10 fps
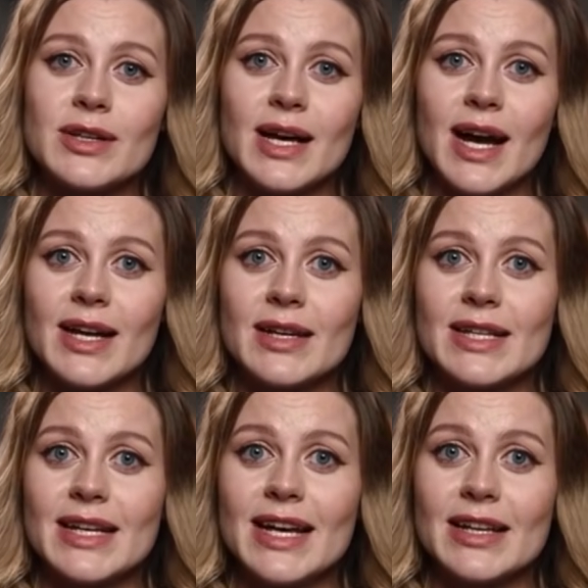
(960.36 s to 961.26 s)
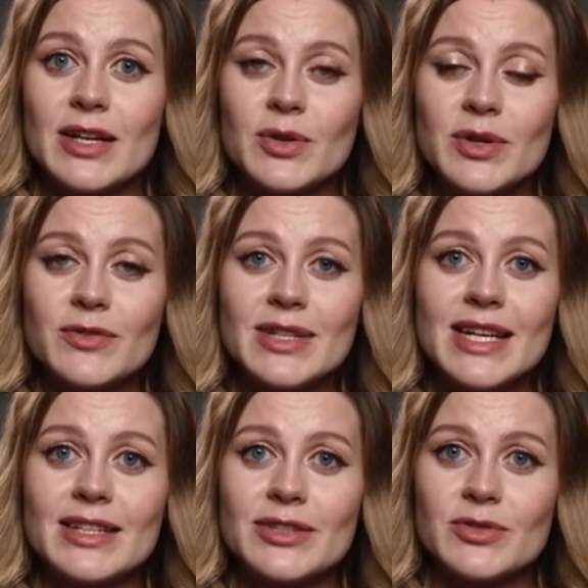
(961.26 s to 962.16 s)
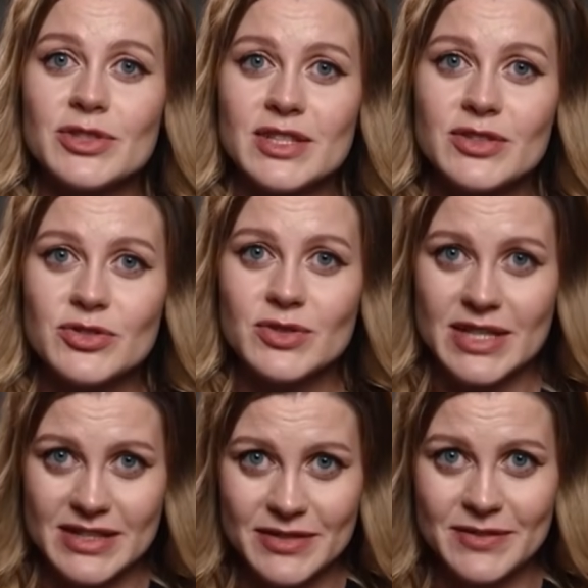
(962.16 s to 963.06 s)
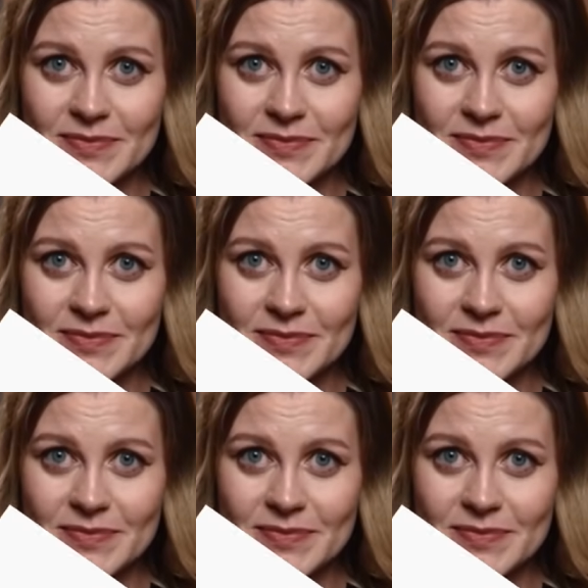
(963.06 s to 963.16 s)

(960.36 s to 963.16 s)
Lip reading: the higher the likelihood of getting the result you need.